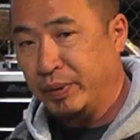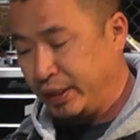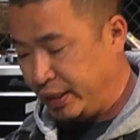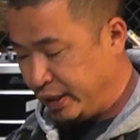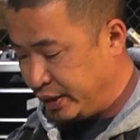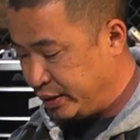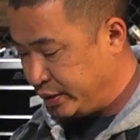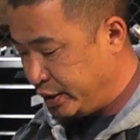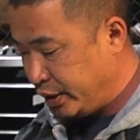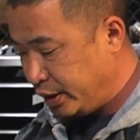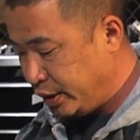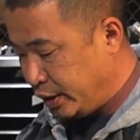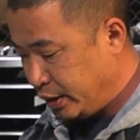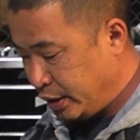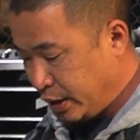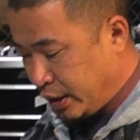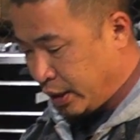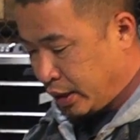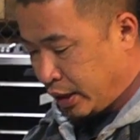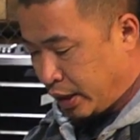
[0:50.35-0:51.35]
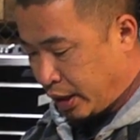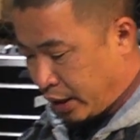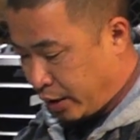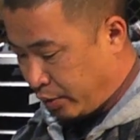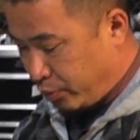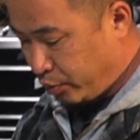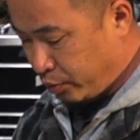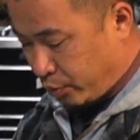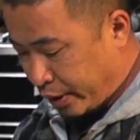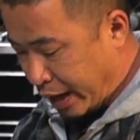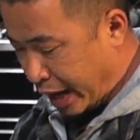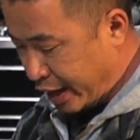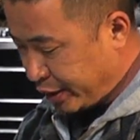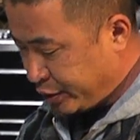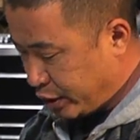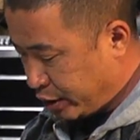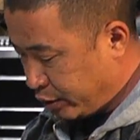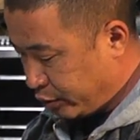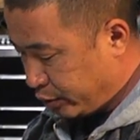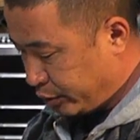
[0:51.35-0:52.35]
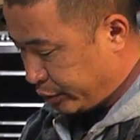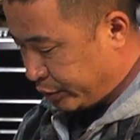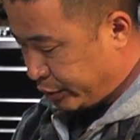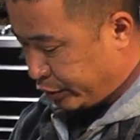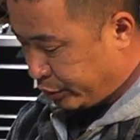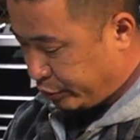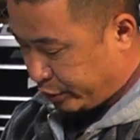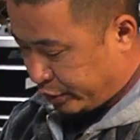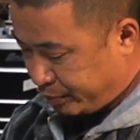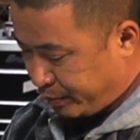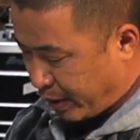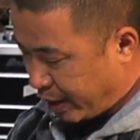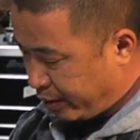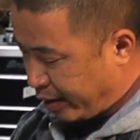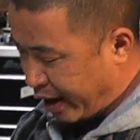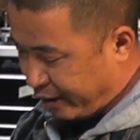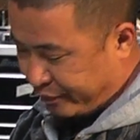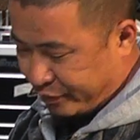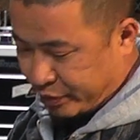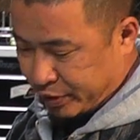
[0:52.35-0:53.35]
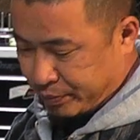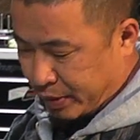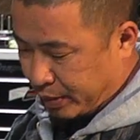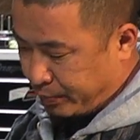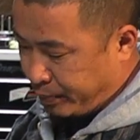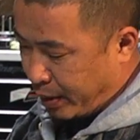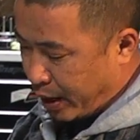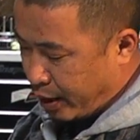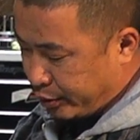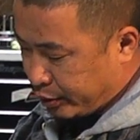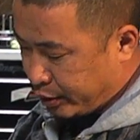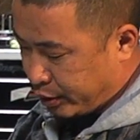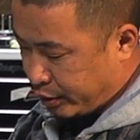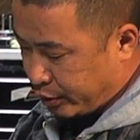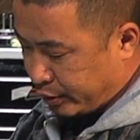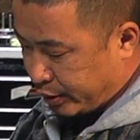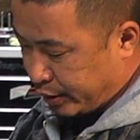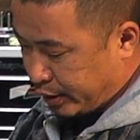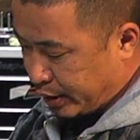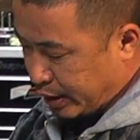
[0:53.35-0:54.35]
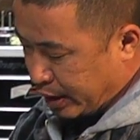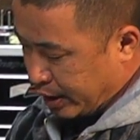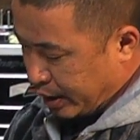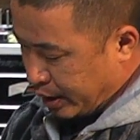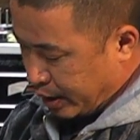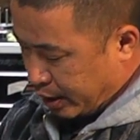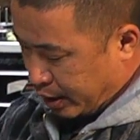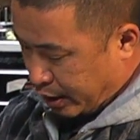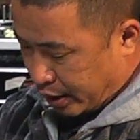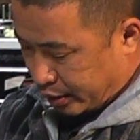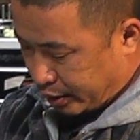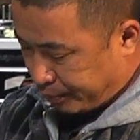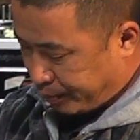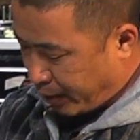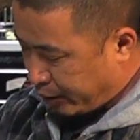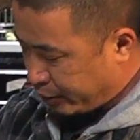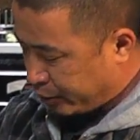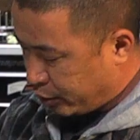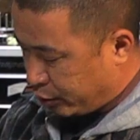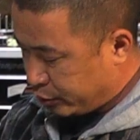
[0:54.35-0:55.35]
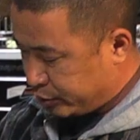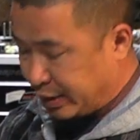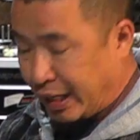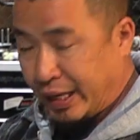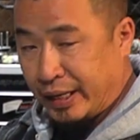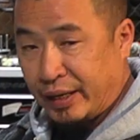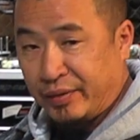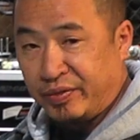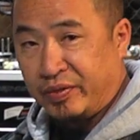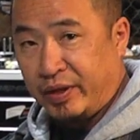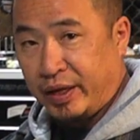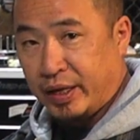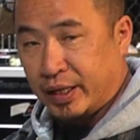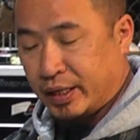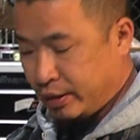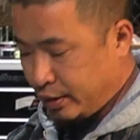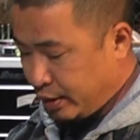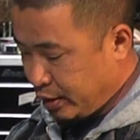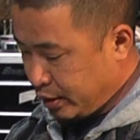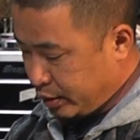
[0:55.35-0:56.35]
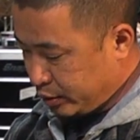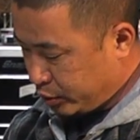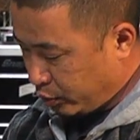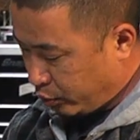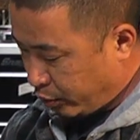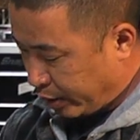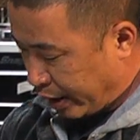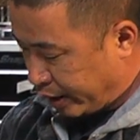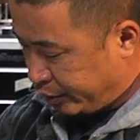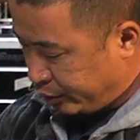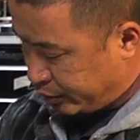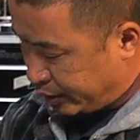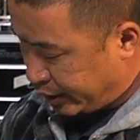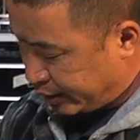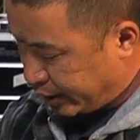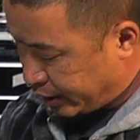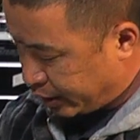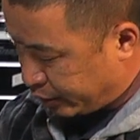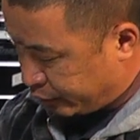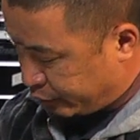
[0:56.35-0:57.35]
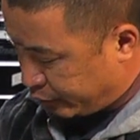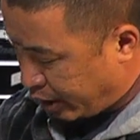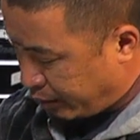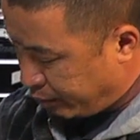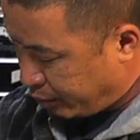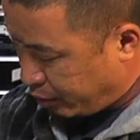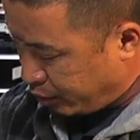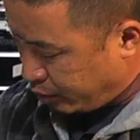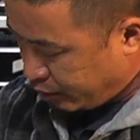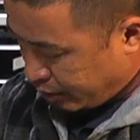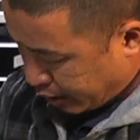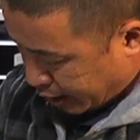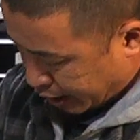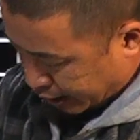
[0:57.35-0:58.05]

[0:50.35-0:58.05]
bit easier. What I generally do with this mount after it's been powder coated, the powder coat is kind of thick. So what I do is I take a Dremel